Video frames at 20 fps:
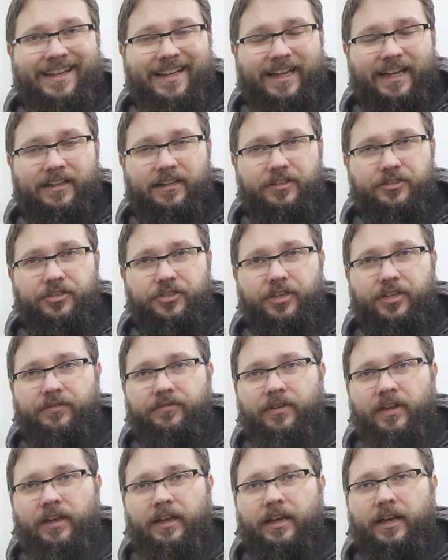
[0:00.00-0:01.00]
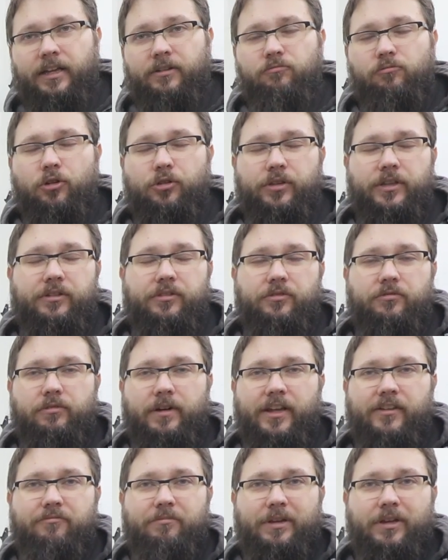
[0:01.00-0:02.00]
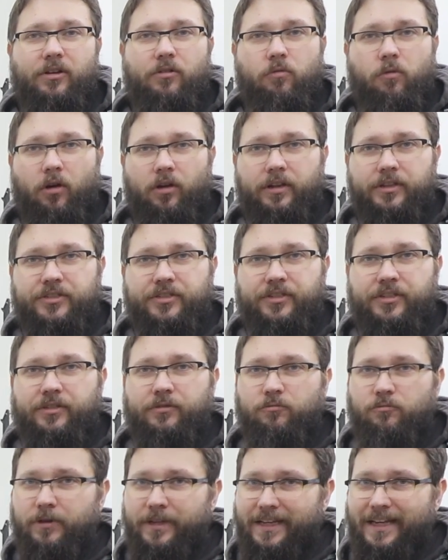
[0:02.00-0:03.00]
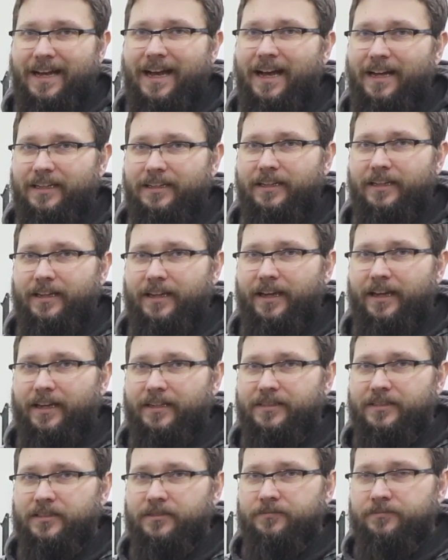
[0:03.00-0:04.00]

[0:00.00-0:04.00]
can achieve and what engraving quality we can get.